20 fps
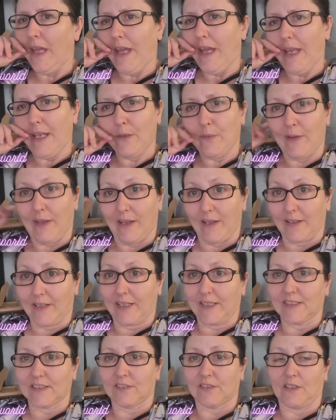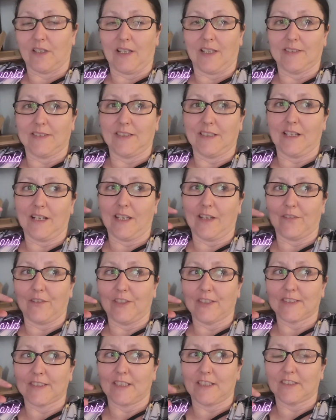Anyway, guys, I did a live
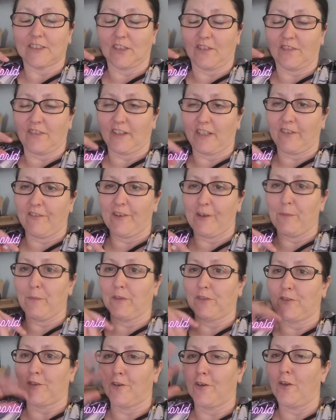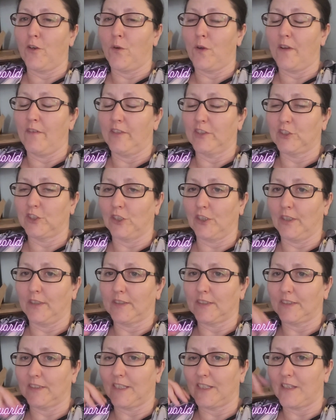yesterday, so thank you very much for whoever
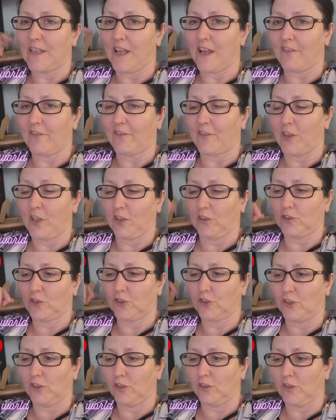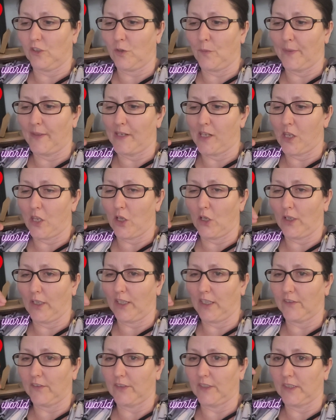joined. I did have the odd troll coming
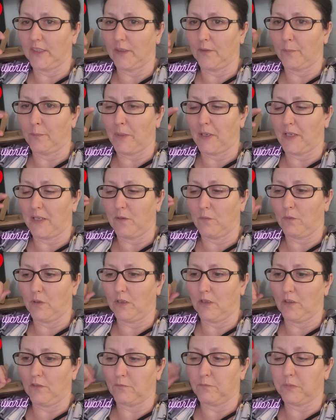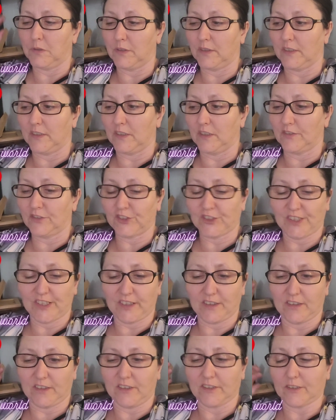along giving their penny worth, but I just
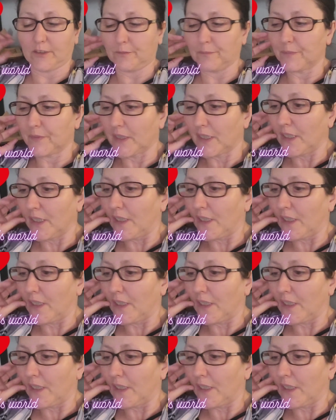ignored them.